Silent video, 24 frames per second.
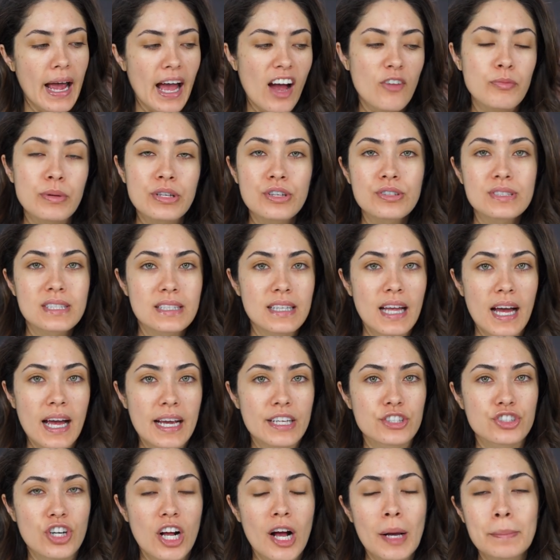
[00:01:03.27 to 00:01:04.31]
I have been using the
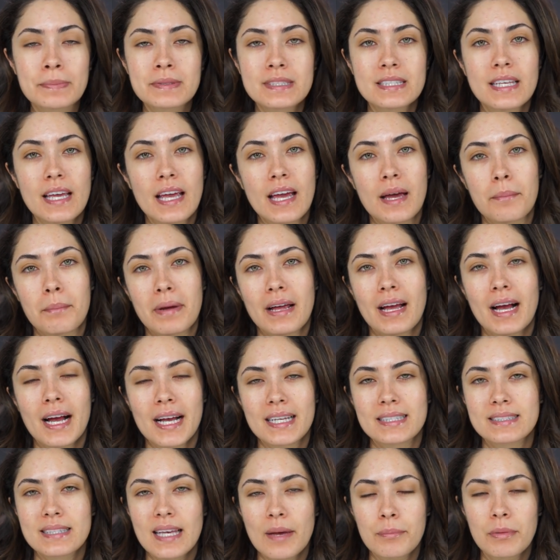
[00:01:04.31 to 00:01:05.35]
eye drops and my
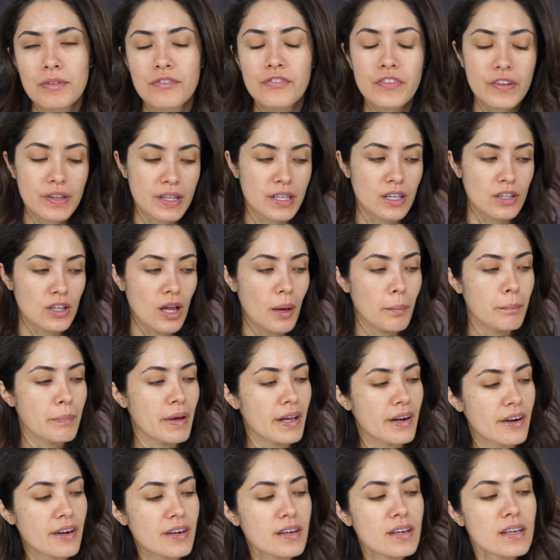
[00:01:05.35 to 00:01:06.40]
eyes have been feeling a lot
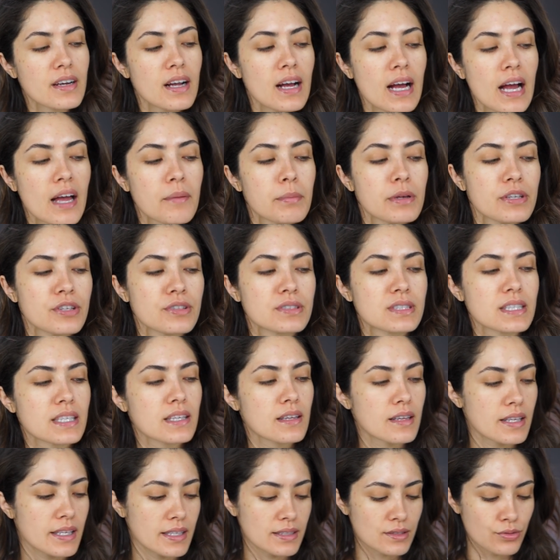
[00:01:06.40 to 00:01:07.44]
better. I've been
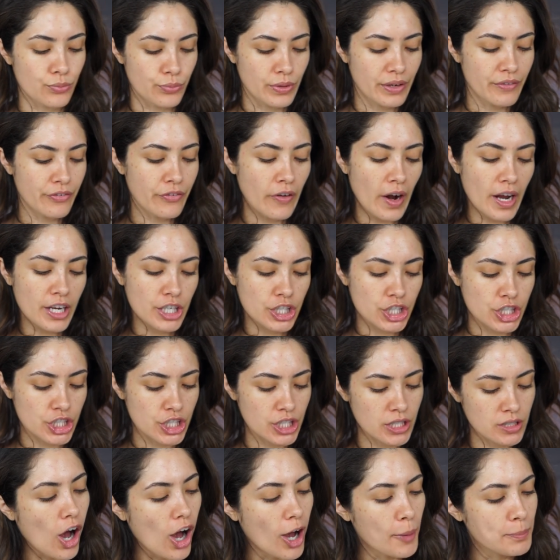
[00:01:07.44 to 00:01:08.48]
using these
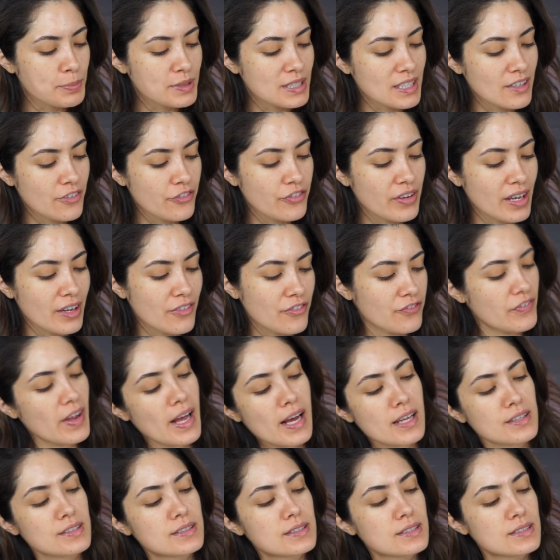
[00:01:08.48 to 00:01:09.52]
Refresh Optive
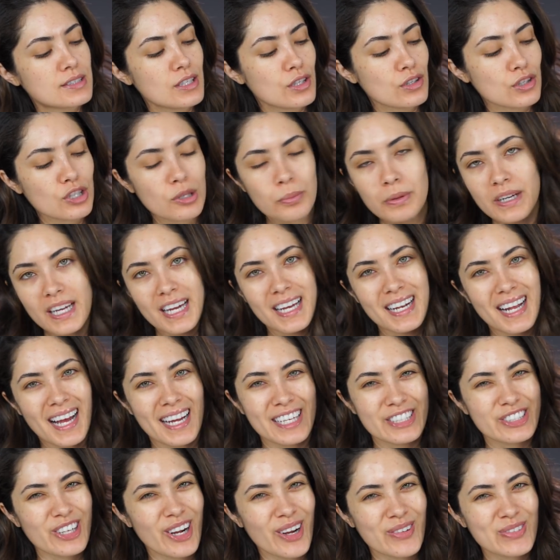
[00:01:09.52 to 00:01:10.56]
Advanced Lubricant
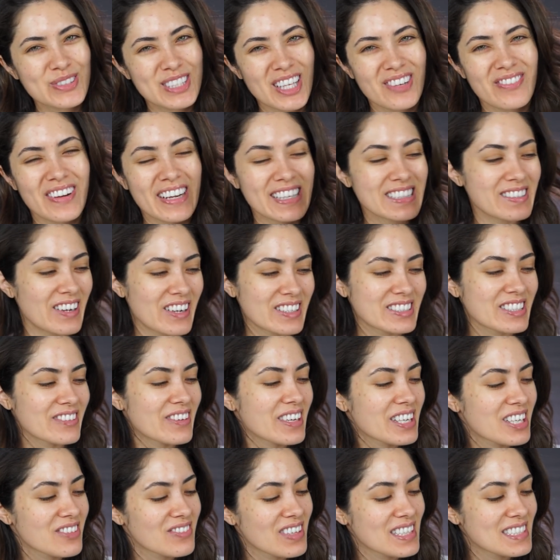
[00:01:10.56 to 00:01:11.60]
Eye Drops that my doctor
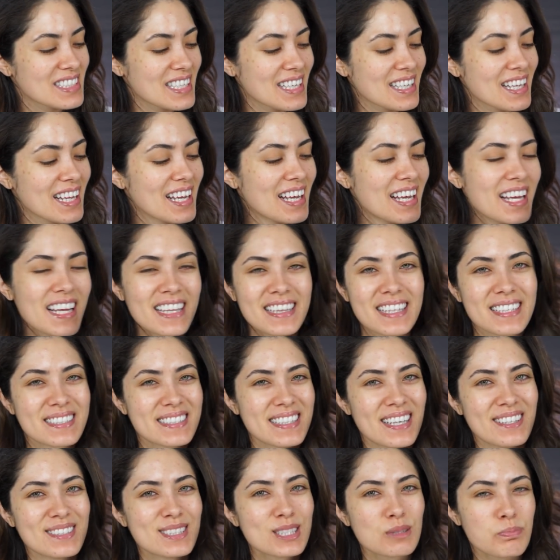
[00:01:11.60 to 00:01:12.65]
recommended.
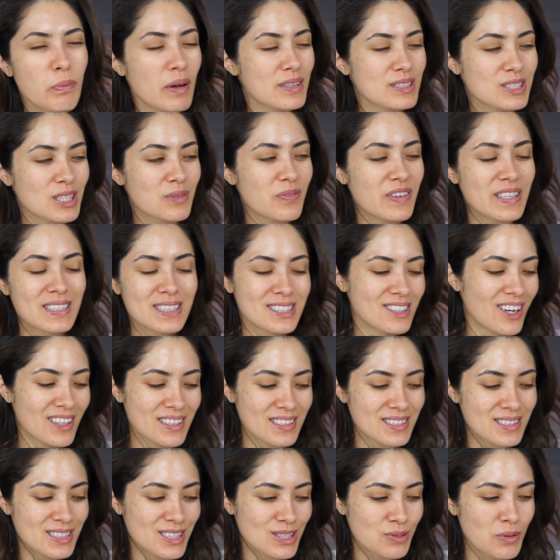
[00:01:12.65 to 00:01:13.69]
This sounds sponsored, but it's not.
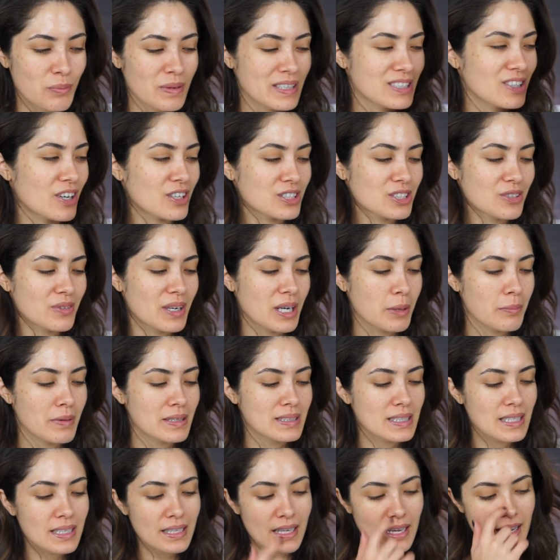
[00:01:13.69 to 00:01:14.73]
This is just what my doctor
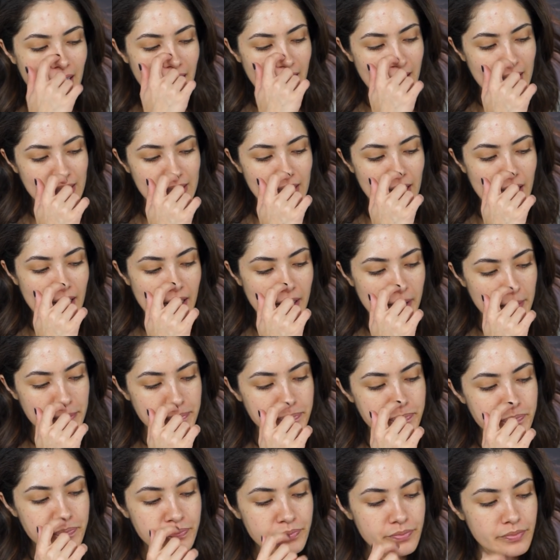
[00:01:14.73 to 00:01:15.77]
recommended. And
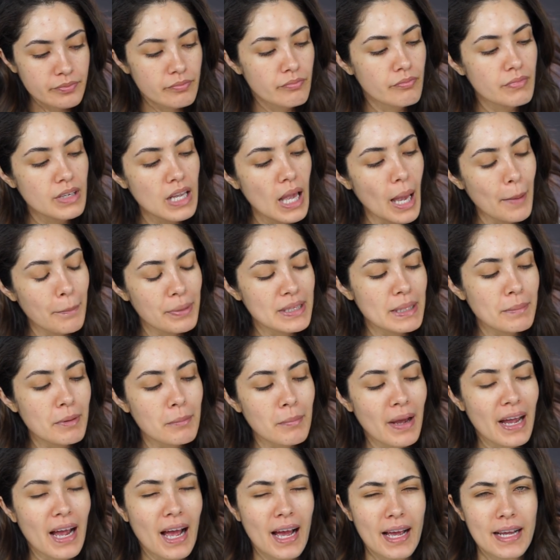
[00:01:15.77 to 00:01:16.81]
um, I put them
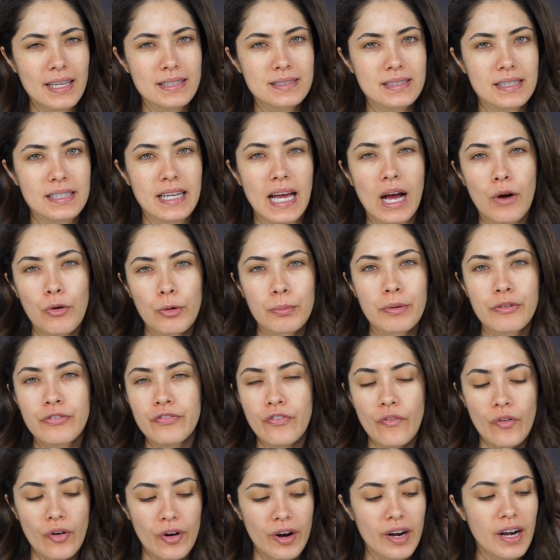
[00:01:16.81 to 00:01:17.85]
in my eyes an hour
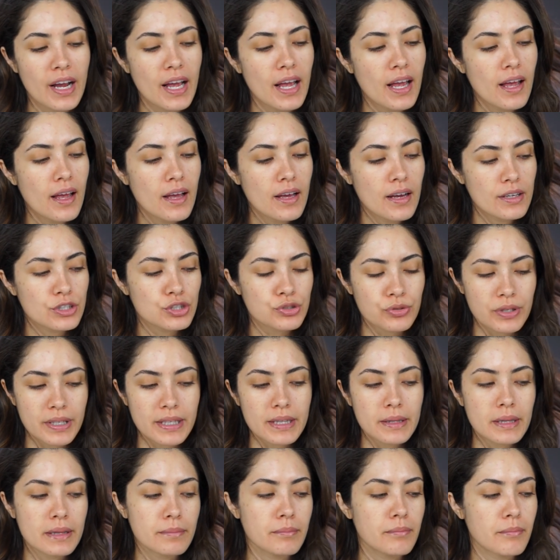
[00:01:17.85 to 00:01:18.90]
before
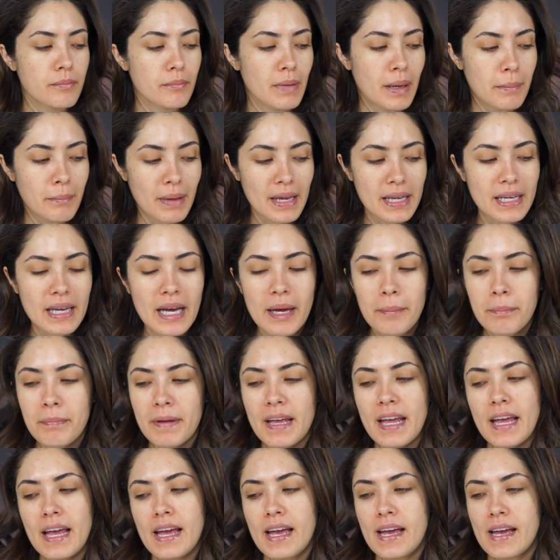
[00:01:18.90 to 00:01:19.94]
doing my makeup
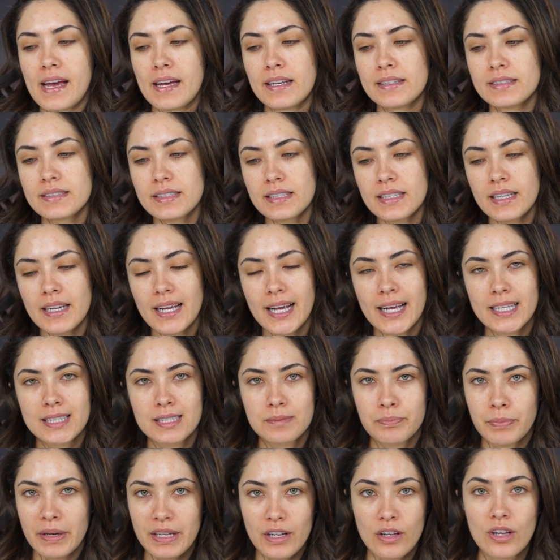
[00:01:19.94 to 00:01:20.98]
and
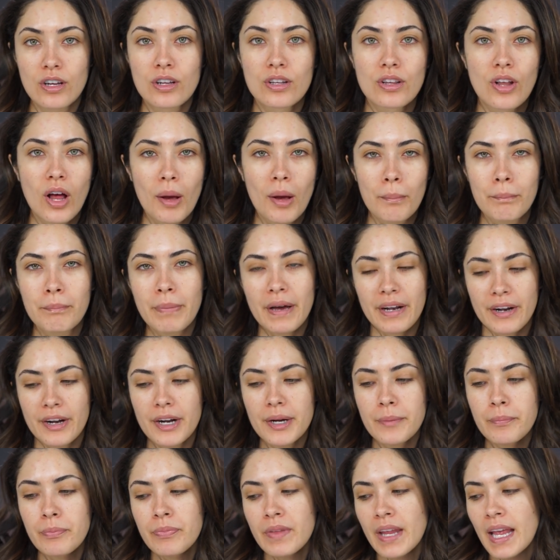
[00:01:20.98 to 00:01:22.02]
it's been a lot
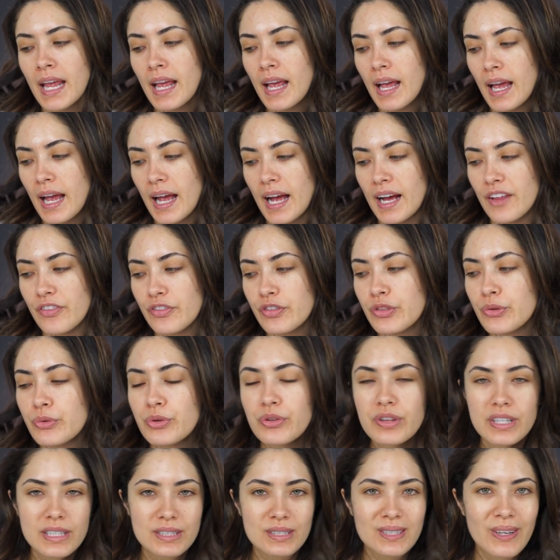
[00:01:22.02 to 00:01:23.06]
better. And
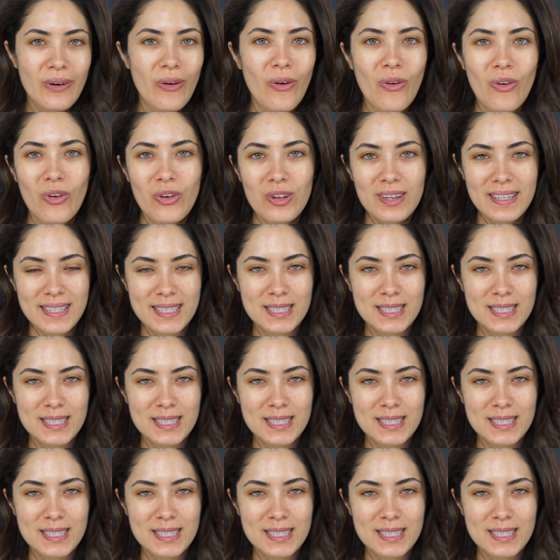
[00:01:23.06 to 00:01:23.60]
through this whole